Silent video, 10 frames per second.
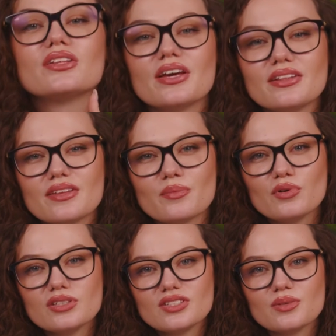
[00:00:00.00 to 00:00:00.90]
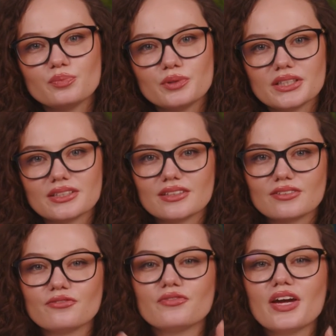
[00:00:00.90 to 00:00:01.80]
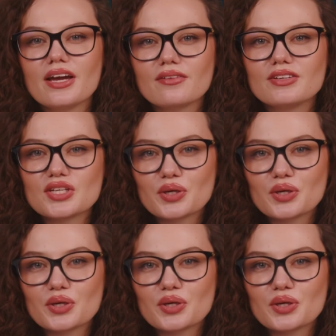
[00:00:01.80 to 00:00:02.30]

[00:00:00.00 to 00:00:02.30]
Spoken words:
Then the most important, think with a